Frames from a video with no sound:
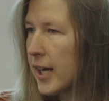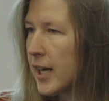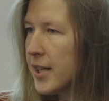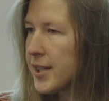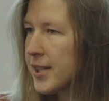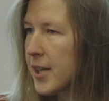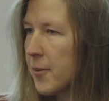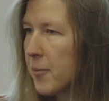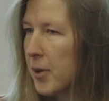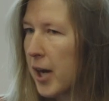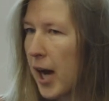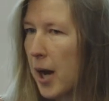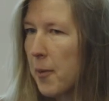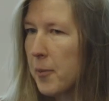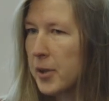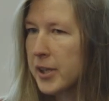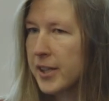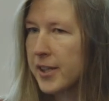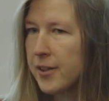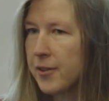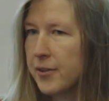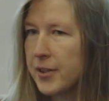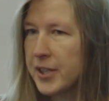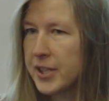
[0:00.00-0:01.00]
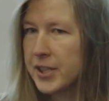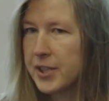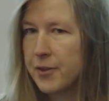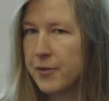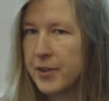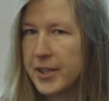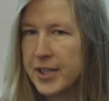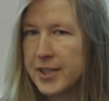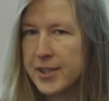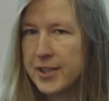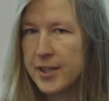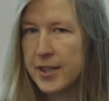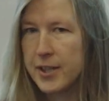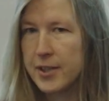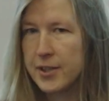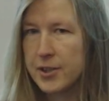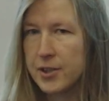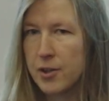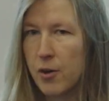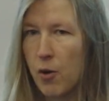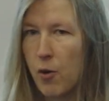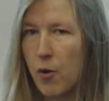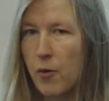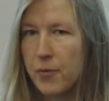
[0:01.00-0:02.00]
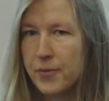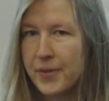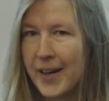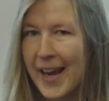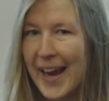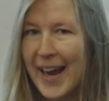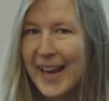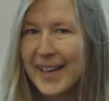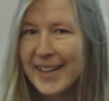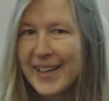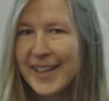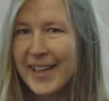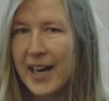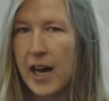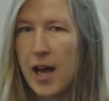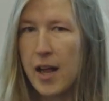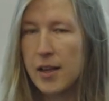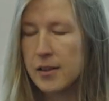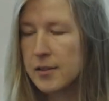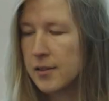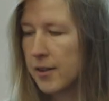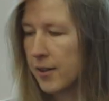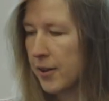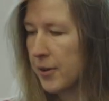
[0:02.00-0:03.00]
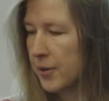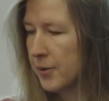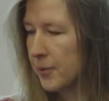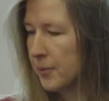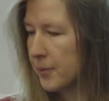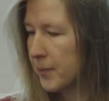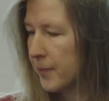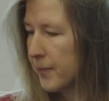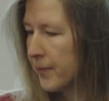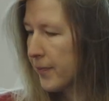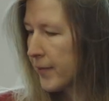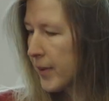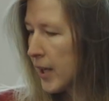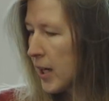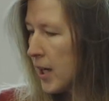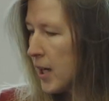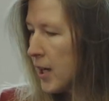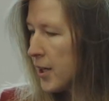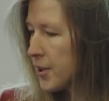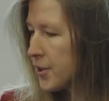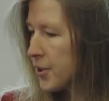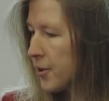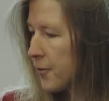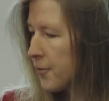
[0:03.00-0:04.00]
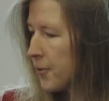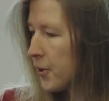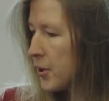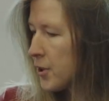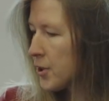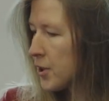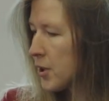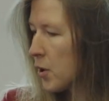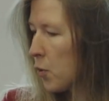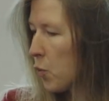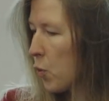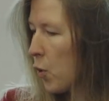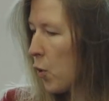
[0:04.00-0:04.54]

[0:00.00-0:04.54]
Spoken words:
are some common characteristics of any algorithm. So first of